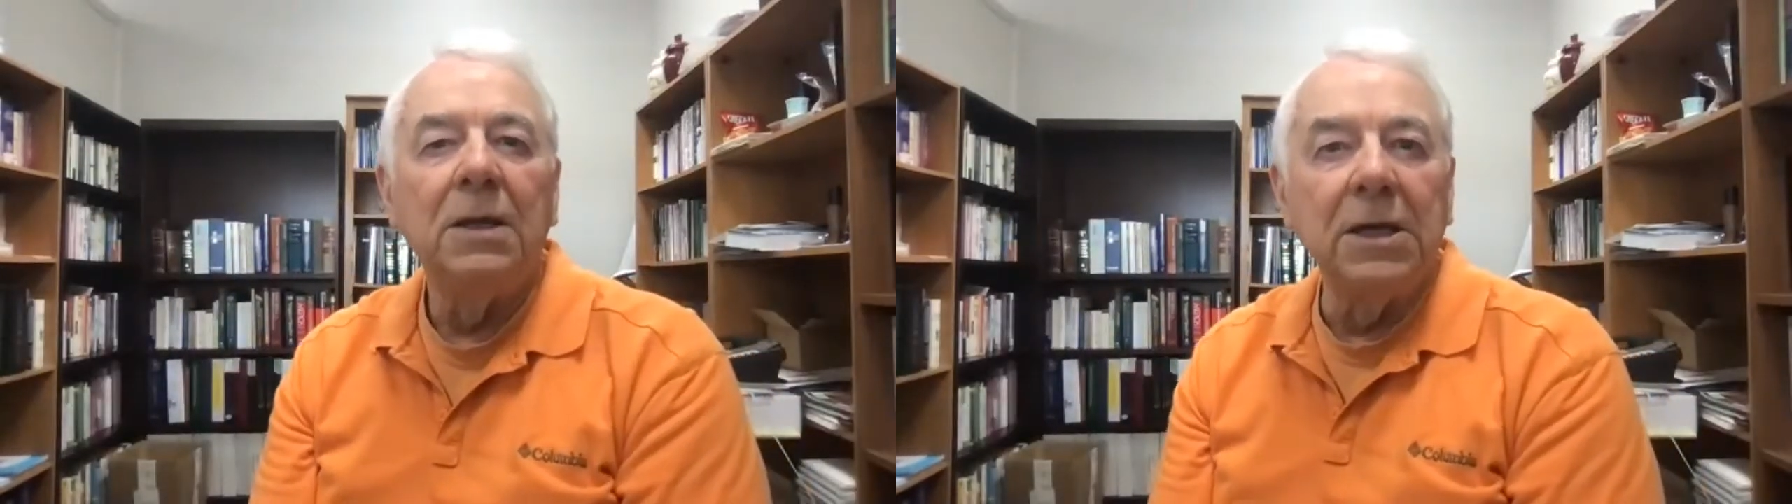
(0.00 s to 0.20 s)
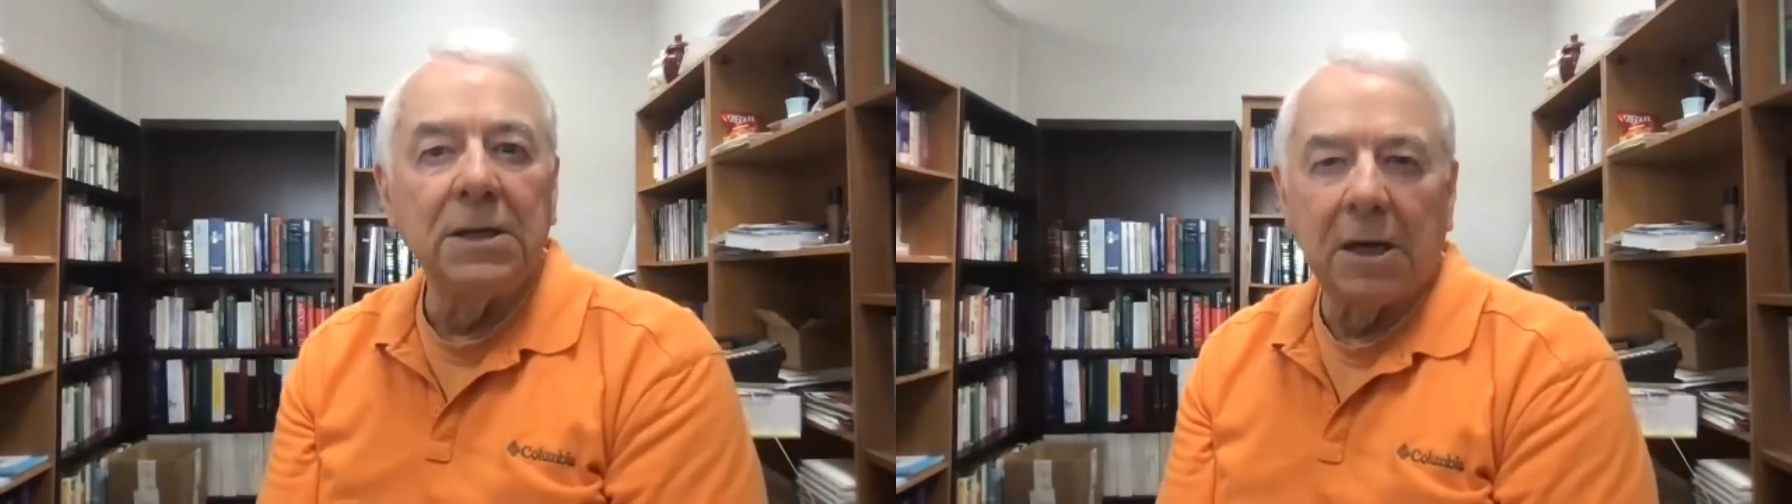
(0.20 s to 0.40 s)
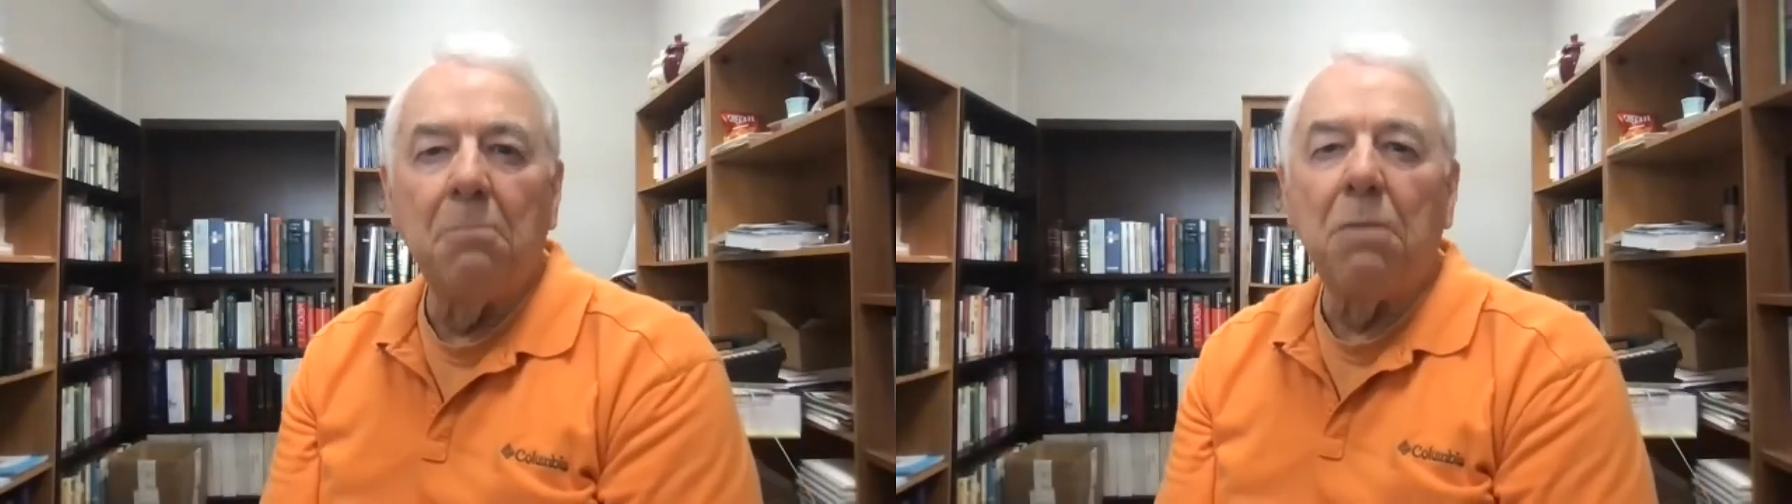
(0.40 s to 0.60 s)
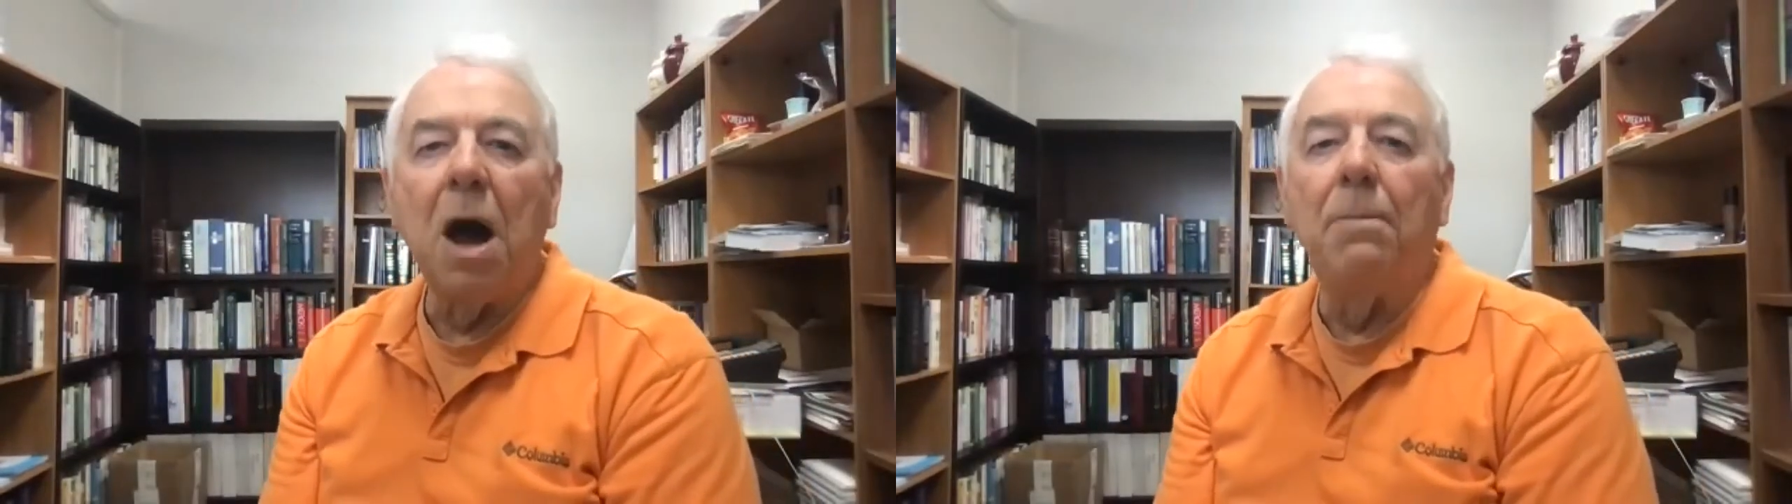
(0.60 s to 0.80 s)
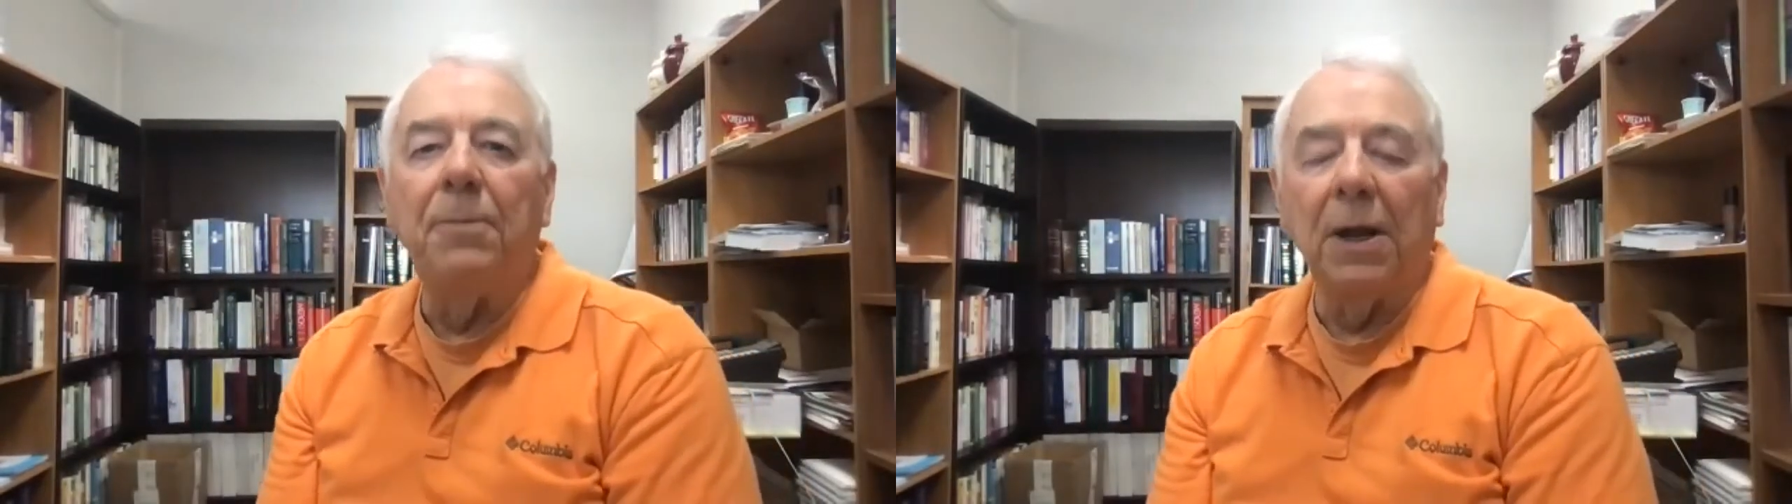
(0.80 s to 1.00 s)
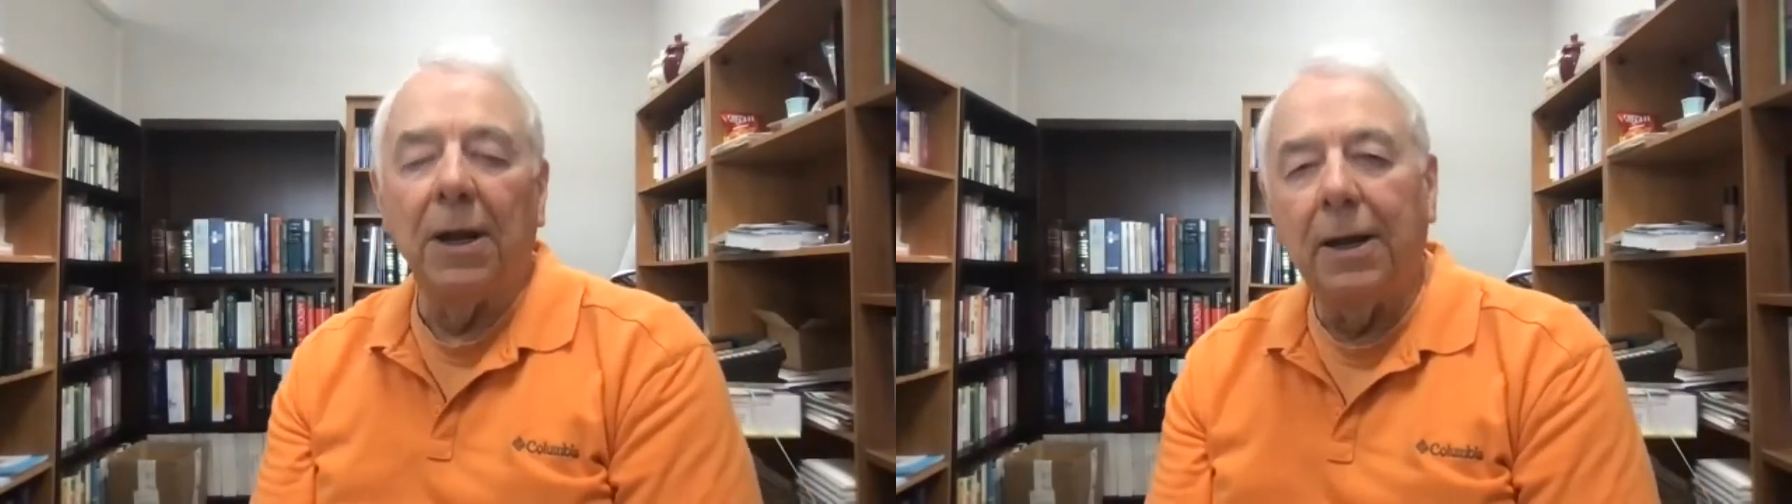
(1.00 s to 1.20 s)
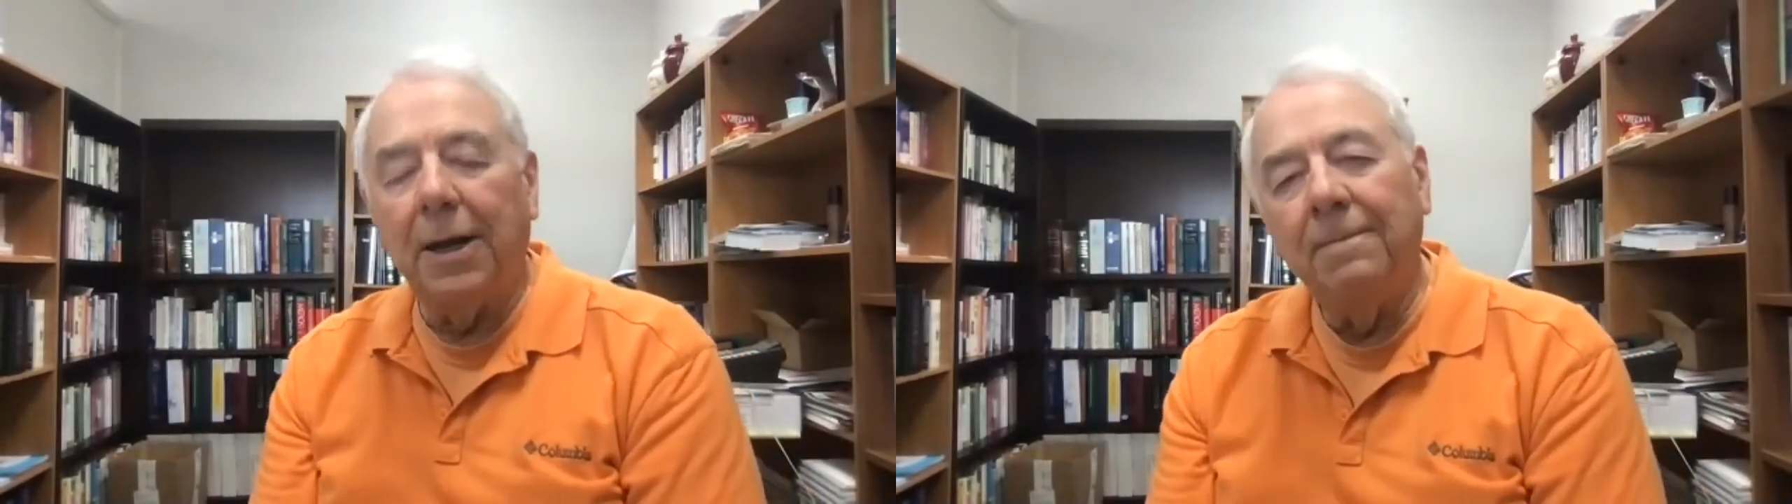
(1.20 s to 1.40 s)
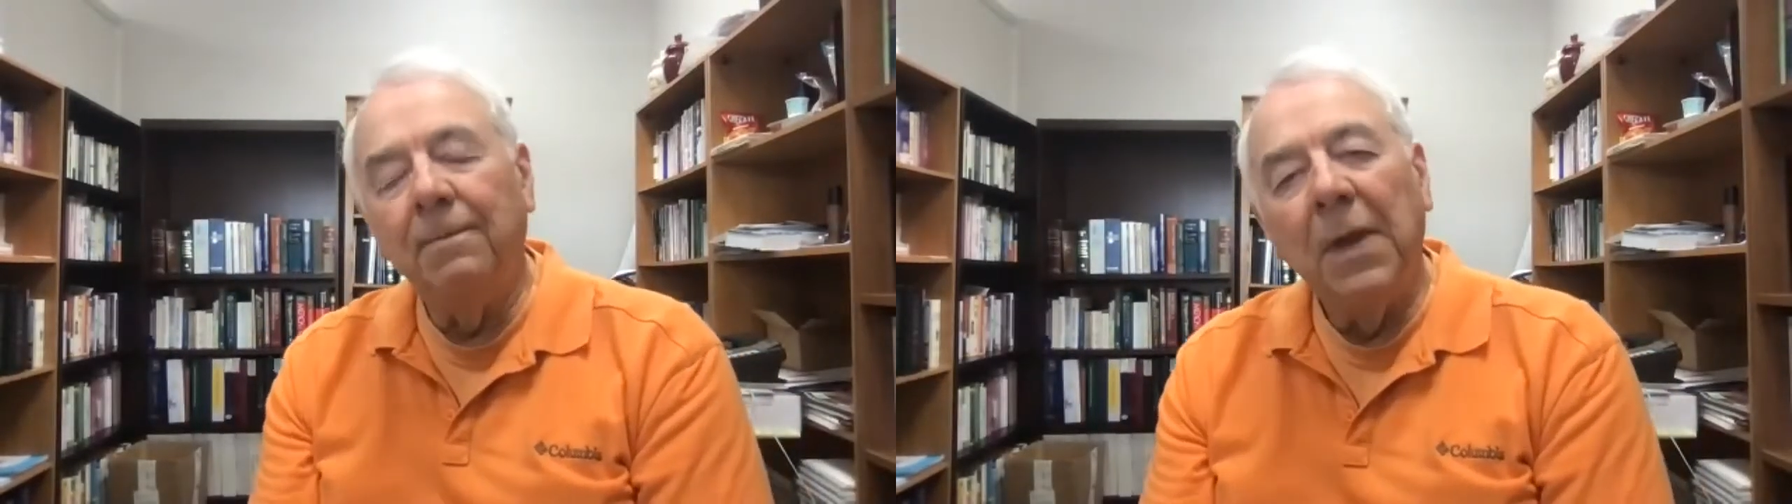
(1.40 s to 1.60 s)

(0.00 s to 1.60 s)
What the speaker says: discombobulated.